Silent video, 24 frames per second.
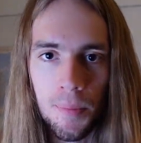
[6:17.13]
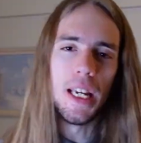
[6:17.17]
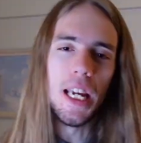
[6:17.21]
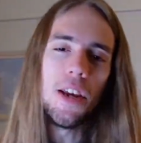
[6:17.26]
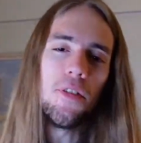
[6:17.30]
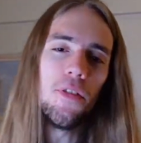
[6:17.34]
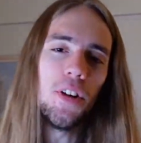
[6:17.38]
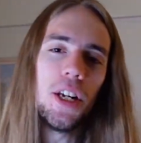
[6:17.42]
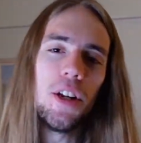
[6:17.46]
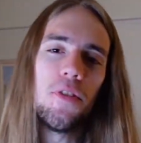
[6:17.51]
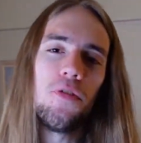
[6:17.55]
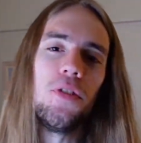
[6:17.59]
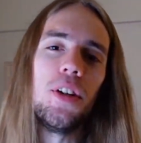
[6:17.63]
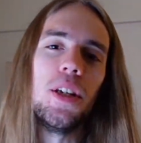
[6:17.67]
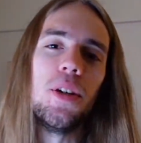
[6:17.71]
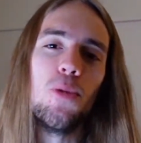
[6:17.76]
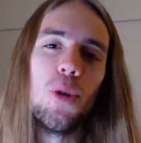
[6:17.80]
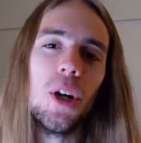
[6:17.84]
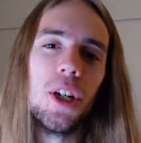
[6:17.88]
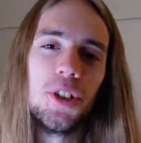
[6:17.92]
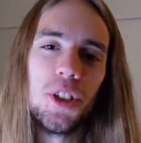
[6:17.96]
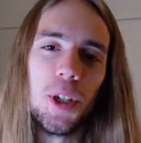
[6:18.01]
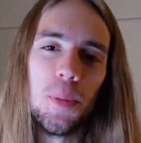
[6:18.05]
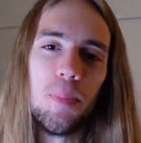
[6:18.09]
Even if he
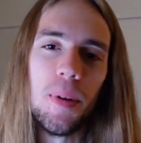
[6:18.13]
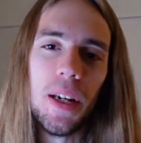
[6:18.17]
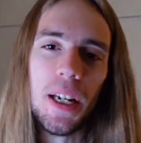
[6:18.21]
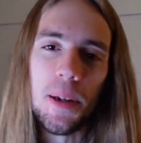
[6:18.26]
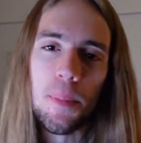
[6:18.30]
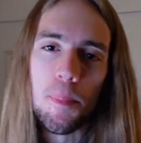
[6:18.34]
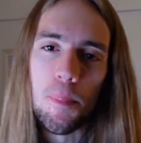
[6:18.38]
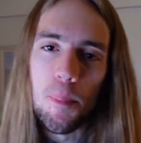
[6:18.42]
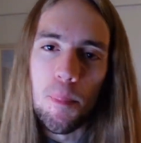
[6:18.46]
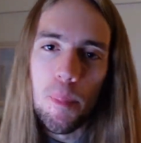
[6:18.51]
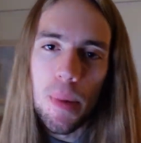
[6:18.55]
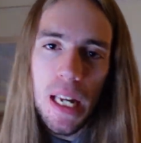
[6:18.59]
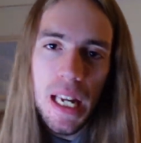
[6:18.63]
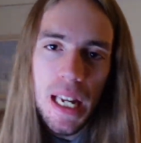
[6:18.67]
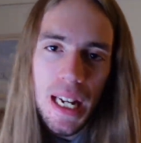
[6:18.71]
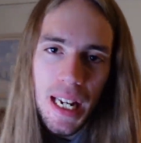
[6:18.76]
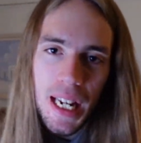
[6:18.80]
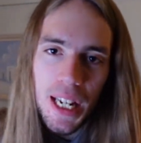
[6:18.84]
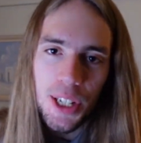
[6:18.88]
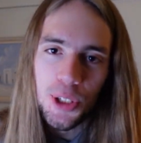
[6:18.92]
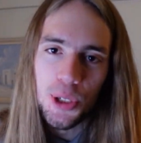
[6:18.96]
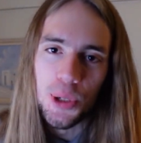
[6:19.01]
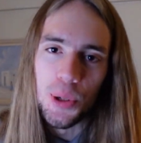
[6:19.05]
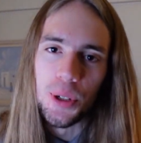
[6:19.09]
was a big
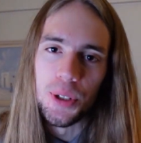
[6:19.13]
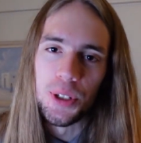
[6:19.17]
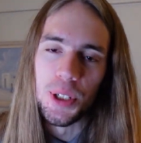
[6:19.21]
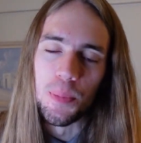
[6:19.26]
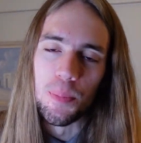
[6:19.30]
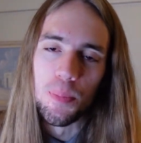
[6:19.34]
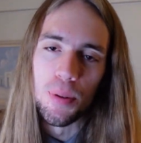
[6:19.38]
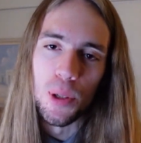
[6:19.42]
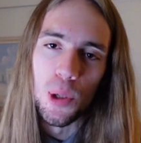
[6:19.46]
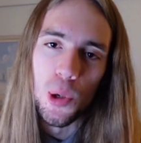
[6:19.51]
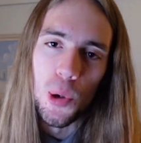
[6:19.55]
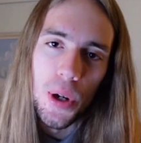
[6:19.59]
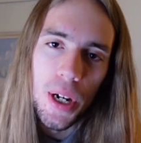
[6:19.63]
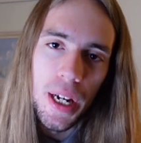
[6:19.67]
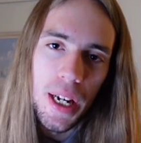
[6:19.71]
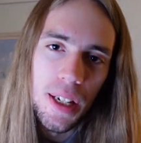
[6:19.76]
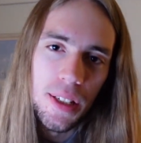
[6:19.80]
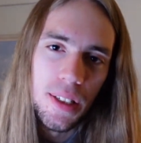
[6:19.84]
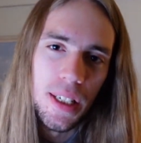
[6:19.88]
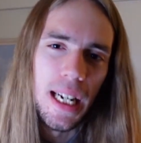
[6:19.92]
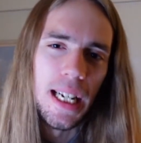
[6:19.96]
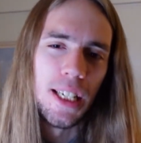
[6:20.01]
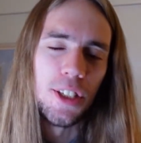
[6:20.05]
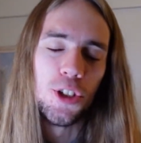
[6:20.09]
meanie to his
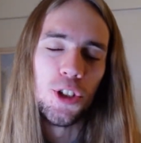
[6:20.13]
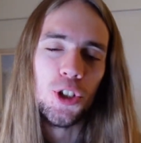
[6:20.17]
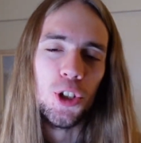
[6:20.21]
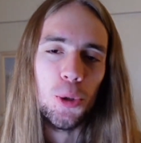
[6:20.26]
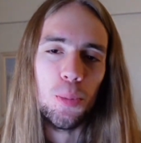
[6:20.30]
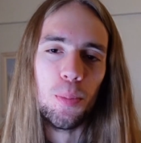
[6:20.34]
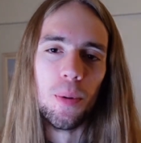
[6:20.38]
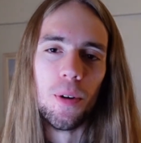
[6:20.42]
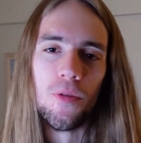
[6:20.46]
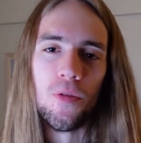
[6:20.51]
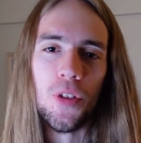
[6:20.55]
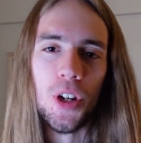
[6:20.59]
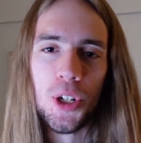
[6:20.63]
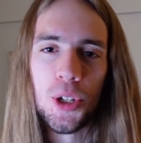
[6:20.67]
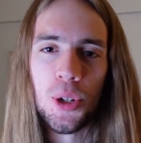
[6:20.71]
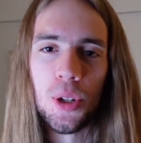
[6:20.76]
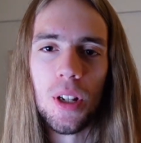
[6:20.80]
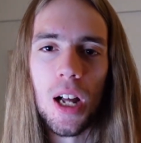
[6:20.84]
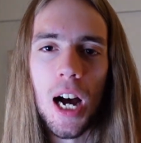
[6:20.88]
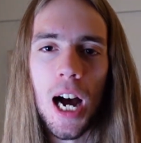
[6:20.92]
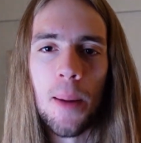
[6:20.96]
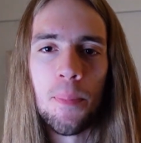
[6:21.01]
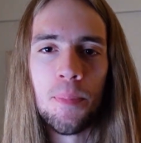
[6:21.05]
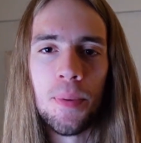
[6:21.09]
employees and had superficial
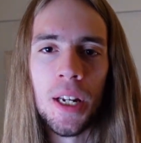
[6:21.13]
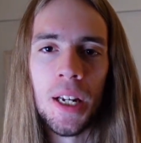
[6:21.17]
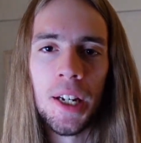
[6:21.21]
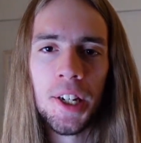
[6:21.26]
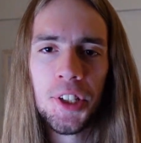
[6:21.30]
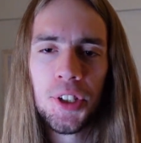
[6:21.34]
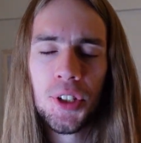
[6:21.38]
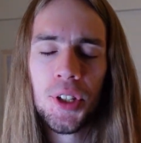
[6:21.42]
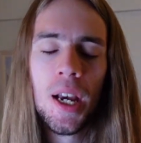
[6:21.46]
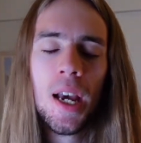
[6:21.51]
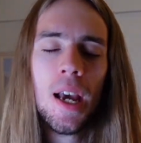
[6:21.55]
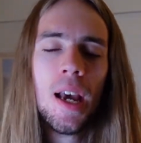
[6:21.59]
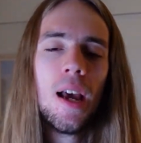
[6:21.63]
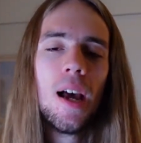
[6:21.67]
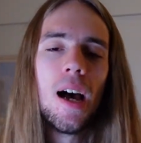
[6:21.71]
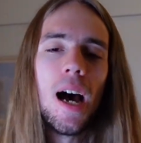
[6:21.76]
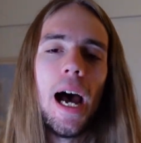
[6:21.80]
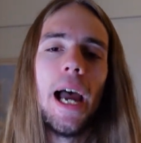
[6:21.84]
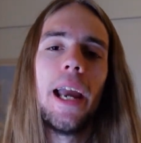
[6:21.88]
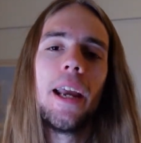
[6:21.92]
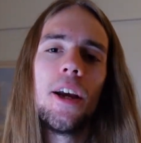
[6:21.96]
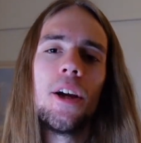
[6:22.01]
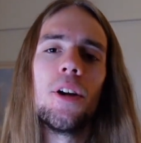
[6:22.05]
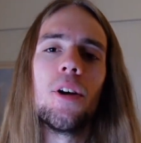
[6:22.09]
optics,
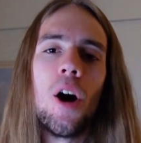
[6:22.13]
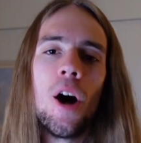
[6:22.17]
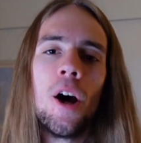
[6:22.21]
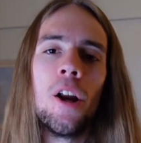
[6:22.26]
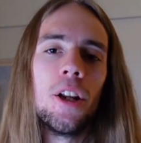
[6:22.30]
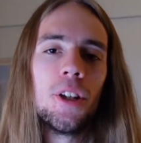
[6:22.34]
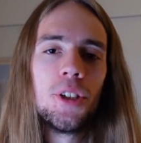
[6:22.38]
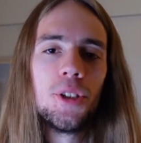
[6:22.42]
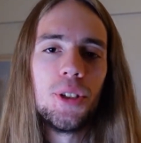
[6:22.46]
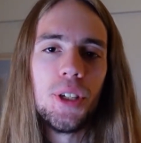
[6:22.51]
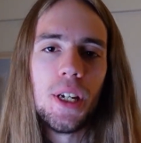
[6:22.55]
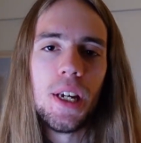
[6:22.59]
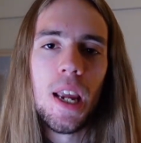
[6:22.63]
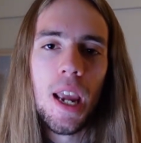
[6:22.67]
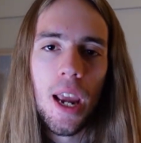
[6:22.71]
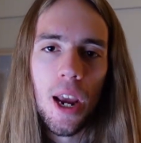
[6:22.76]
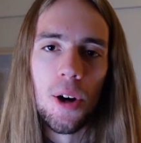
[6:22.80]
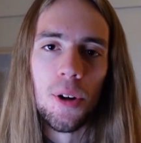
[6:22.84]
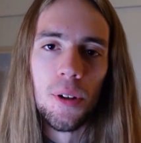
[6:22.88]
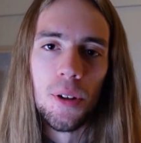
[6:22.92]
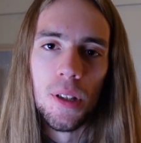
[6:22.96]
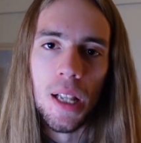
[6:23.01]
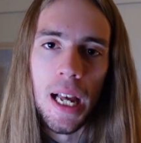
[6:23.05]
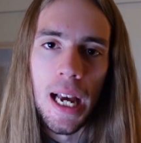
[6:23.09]
I could honestly
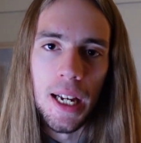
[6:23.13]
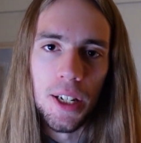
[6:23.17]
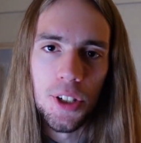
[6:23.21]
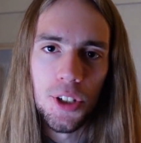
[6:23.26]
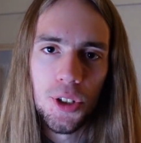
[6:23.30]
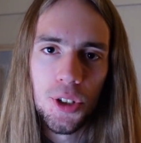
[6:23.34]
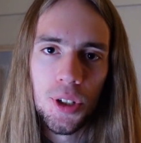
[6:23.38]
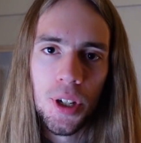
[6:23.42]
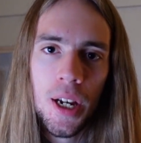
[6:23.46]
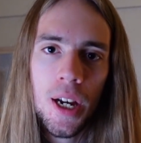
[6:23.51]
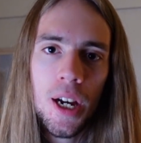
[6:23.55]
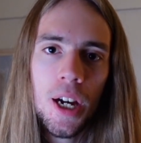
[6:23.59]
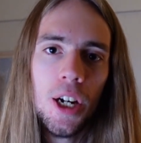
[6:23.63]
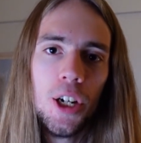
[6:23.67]
care less.